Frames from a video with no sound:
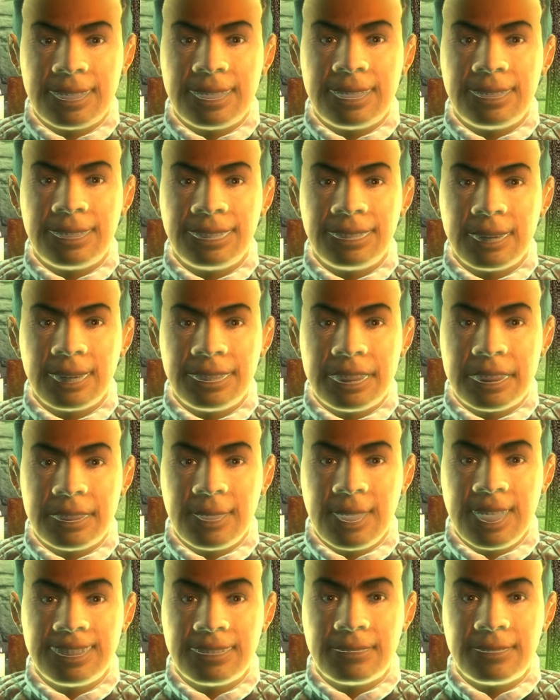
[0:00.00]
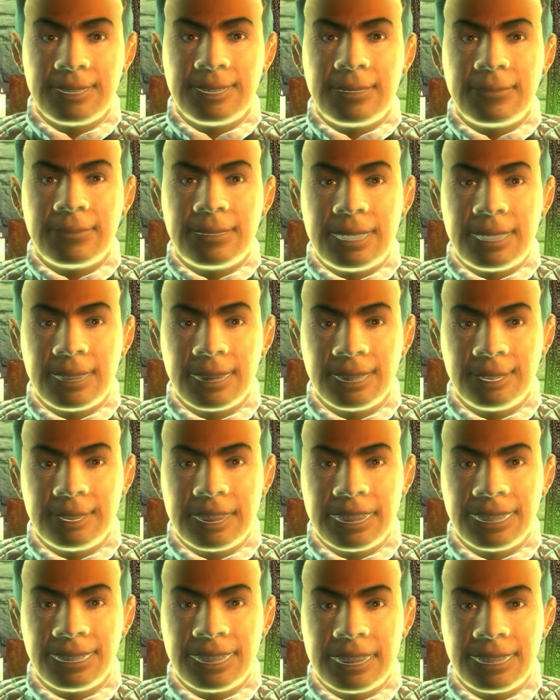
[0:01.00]
Takes integrity for a man to
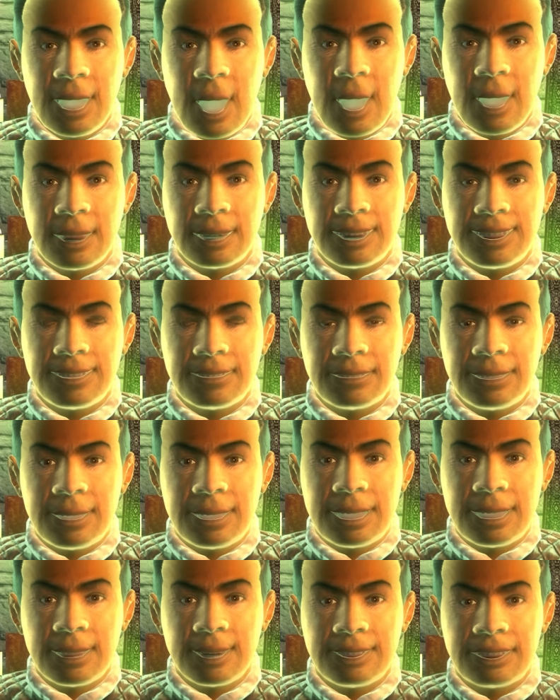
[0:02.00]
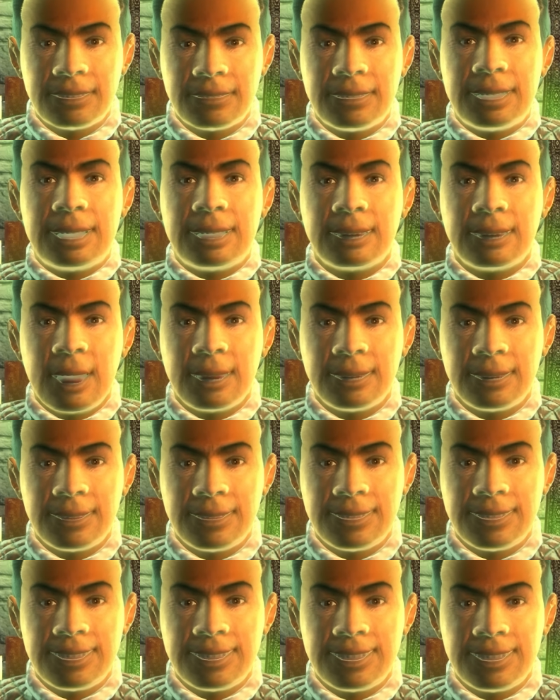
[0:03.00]
risk his own life to honor the fallen.
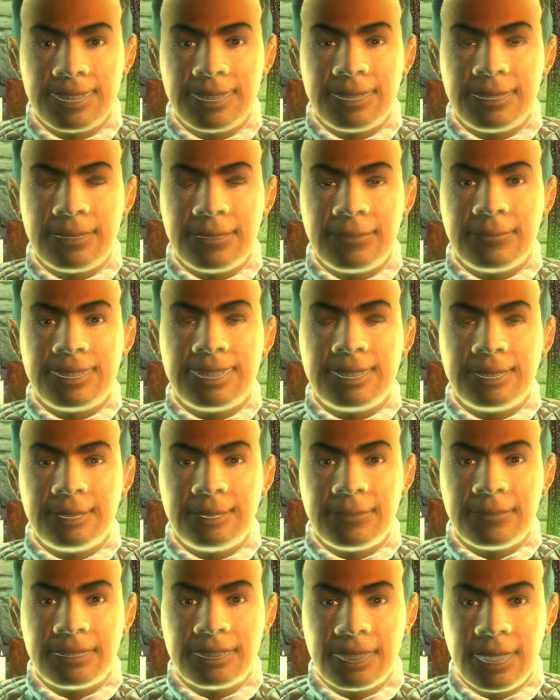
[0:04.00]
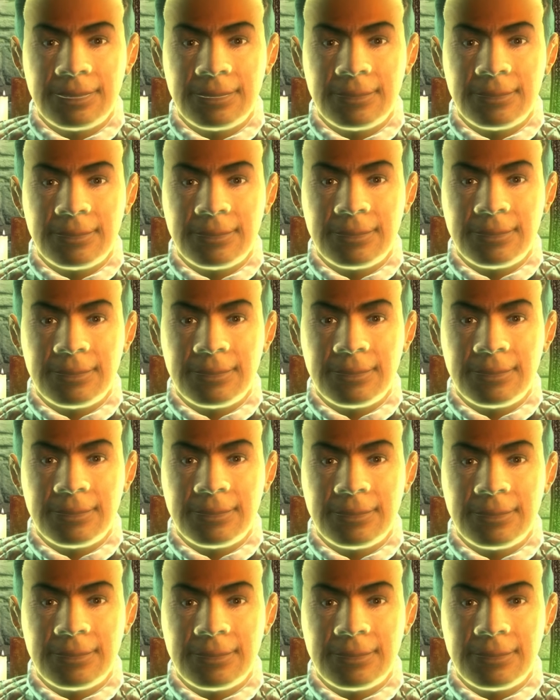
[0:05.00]
I admire him for that.